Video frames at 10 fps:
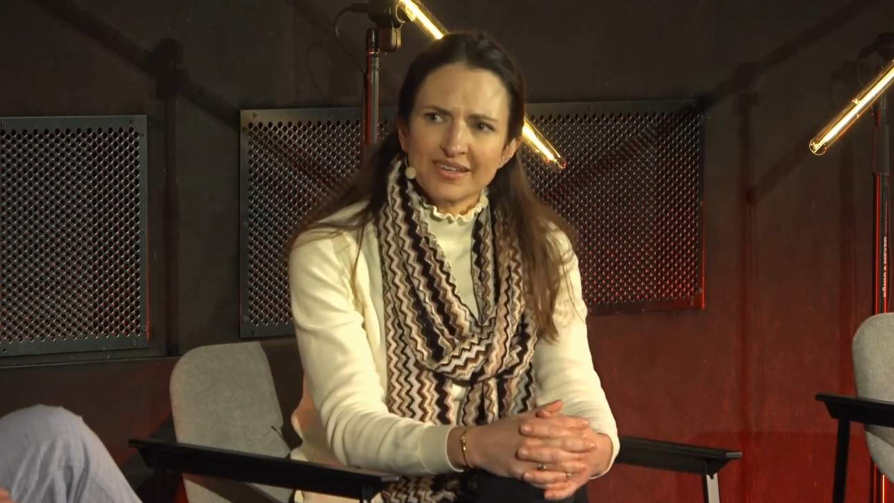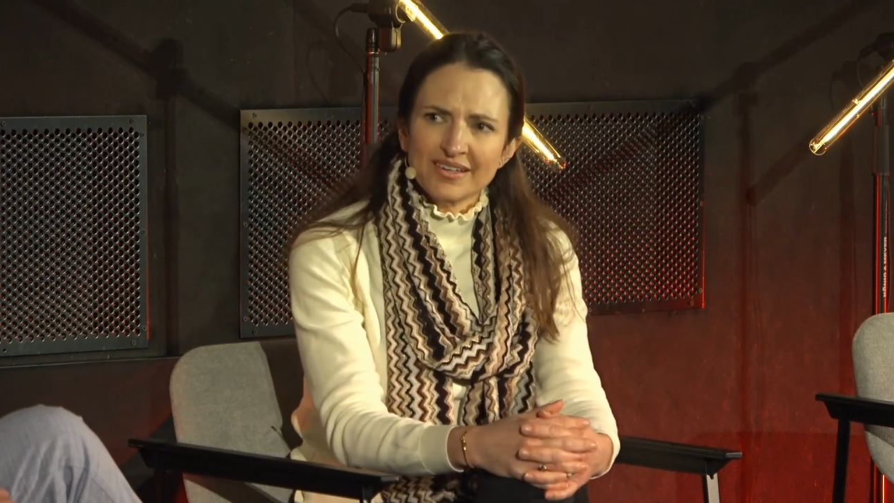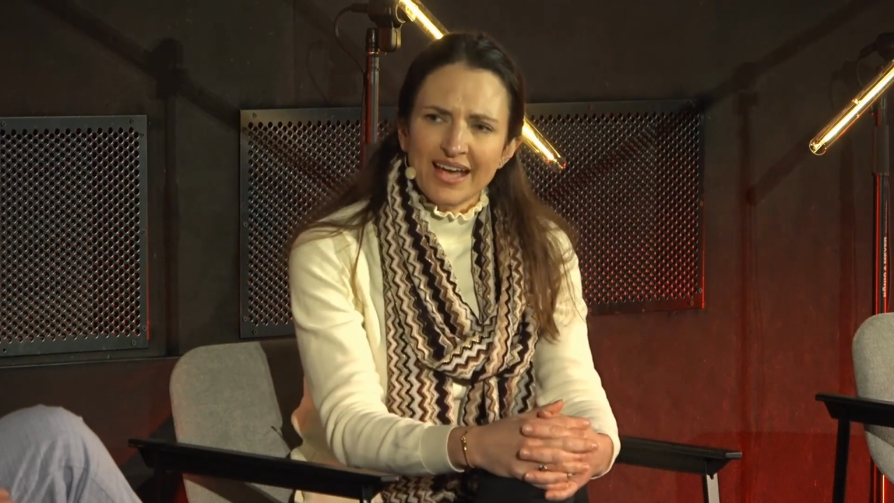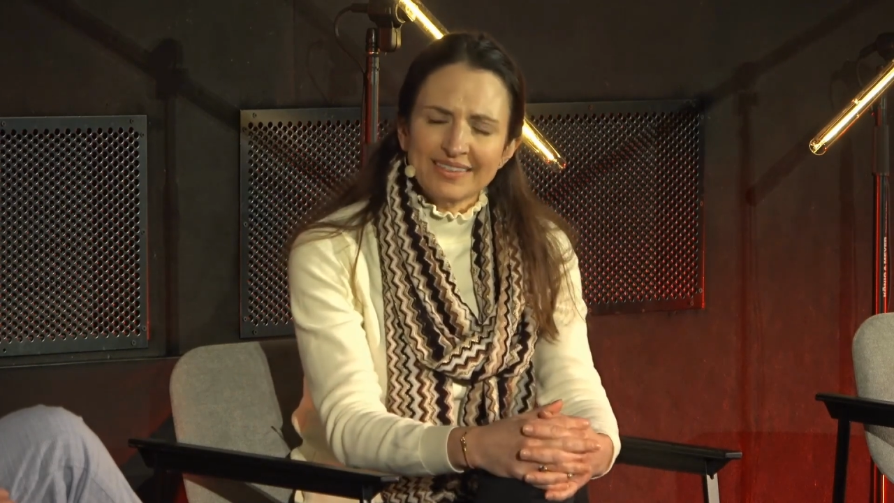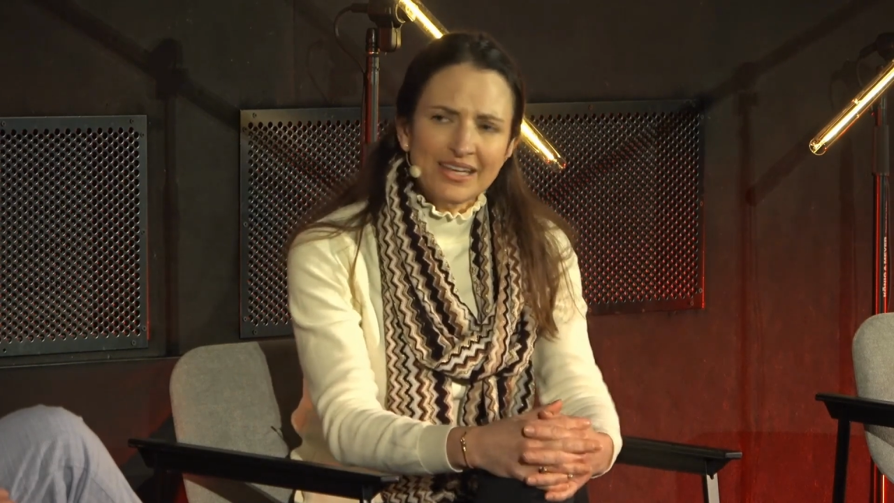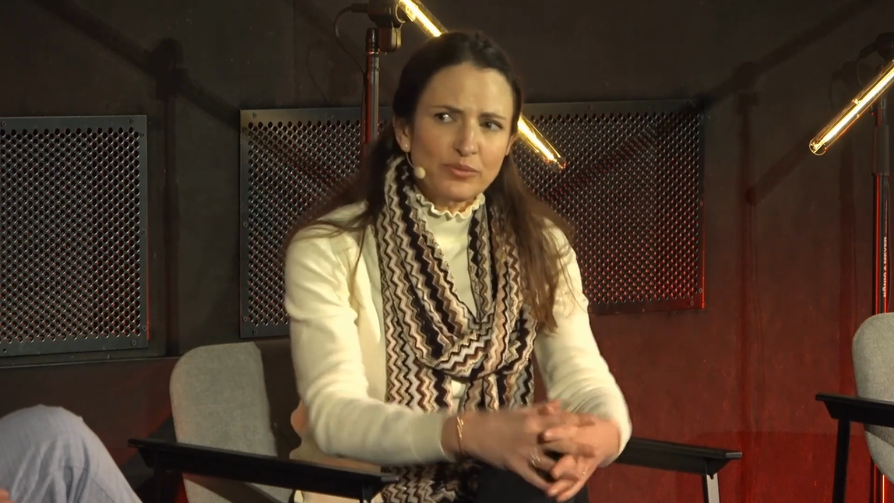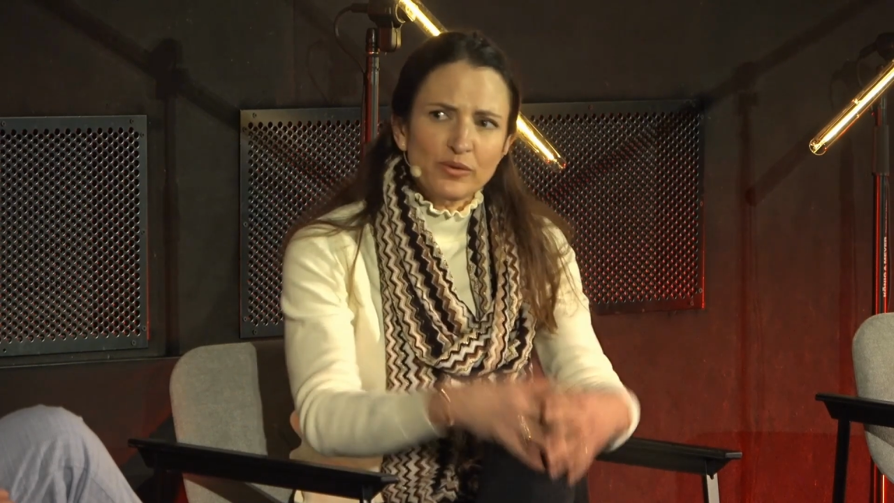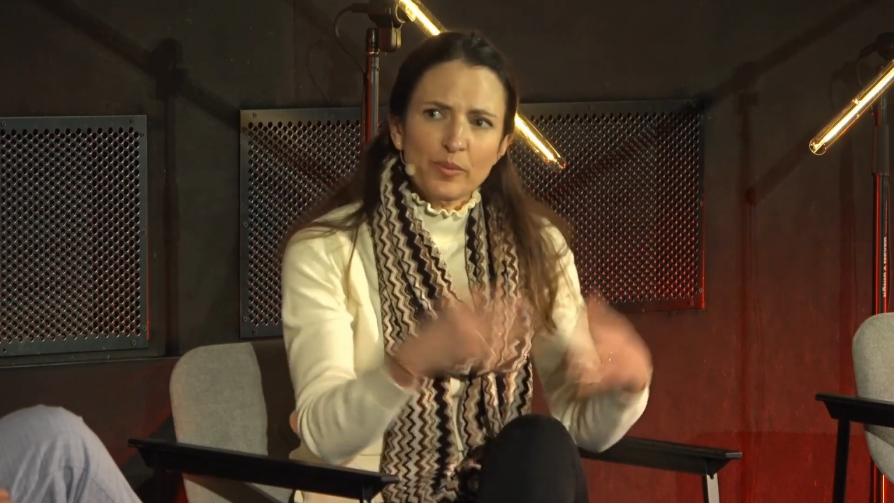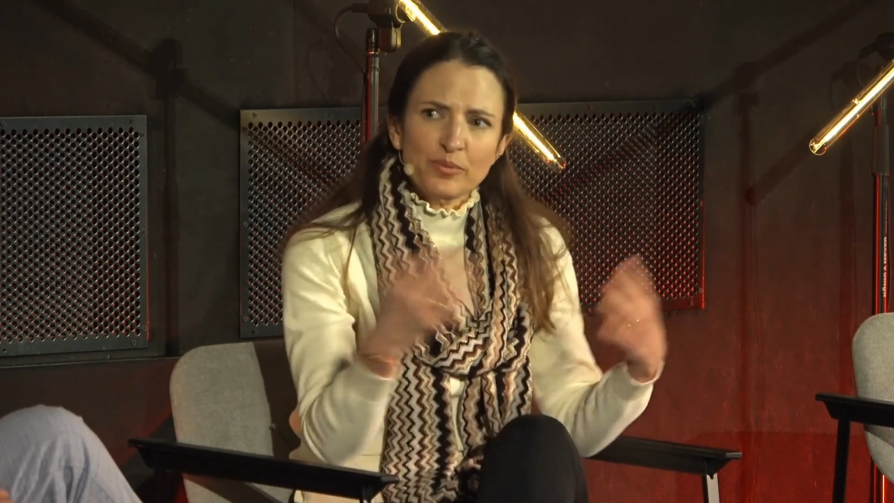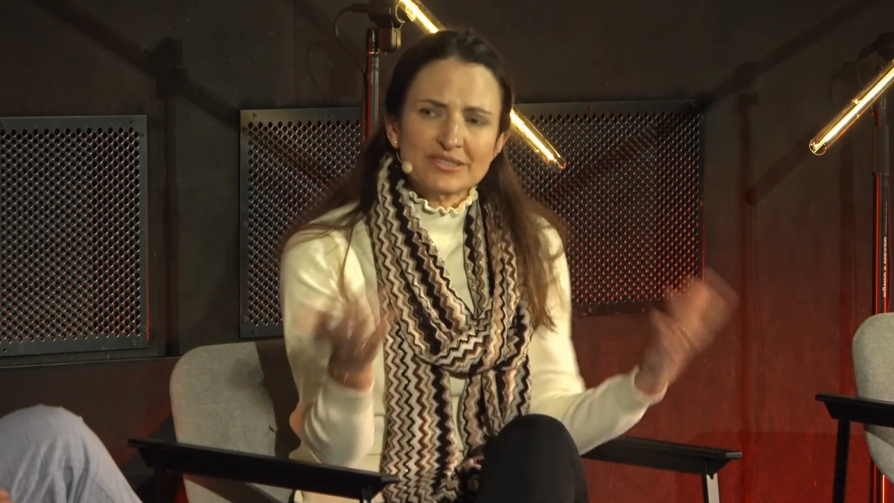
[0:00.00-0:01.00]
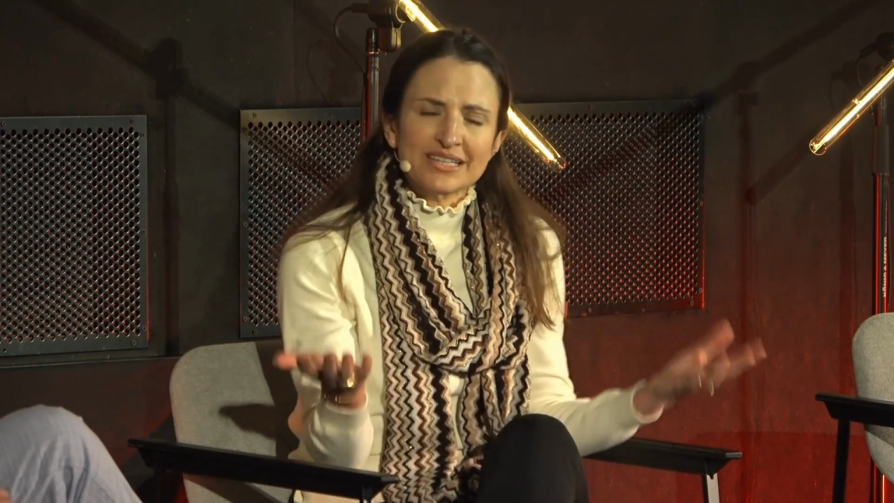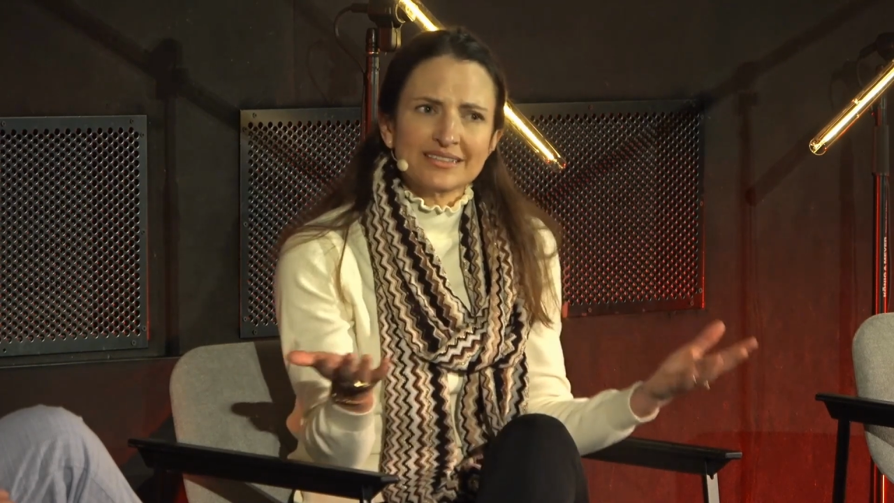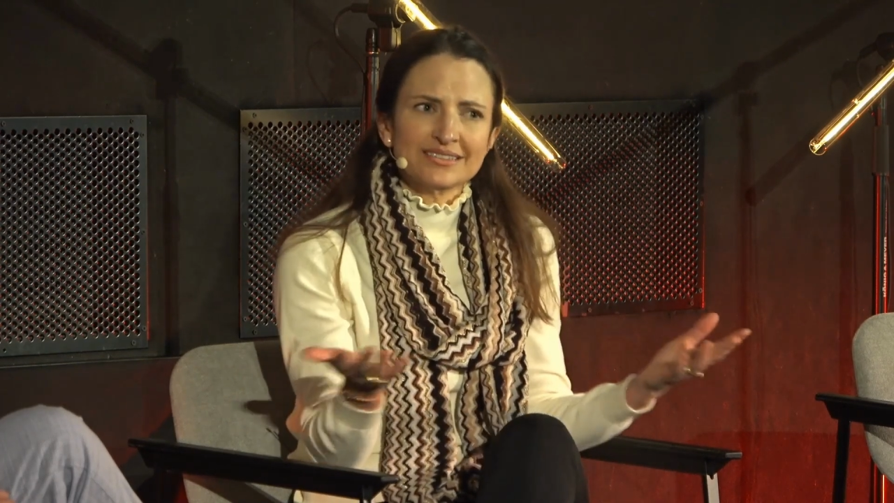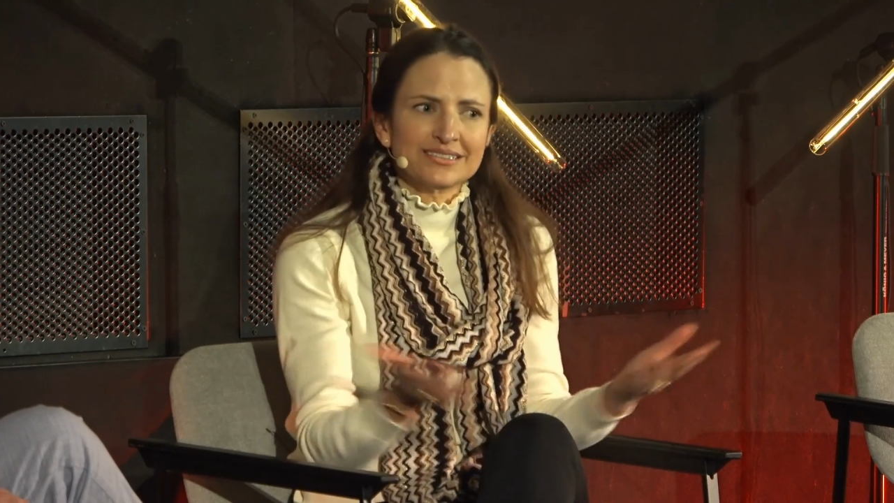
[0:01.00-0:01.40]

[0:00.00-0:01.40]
And then we represent